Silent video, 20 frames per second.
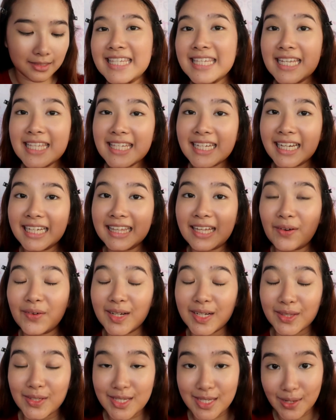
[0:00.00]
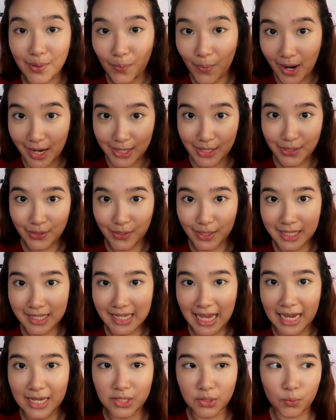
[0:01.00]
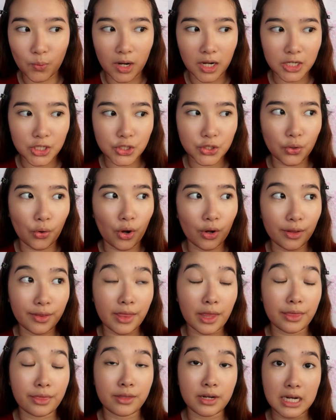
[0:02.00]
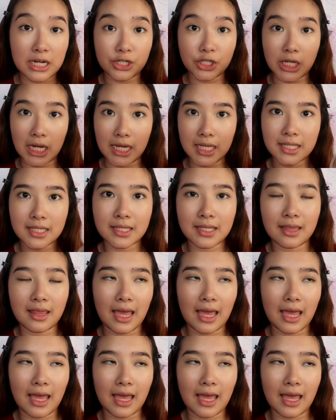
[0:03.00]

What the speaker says: Since nakita ko na to sa Watson's, I swatched all the 3 shades.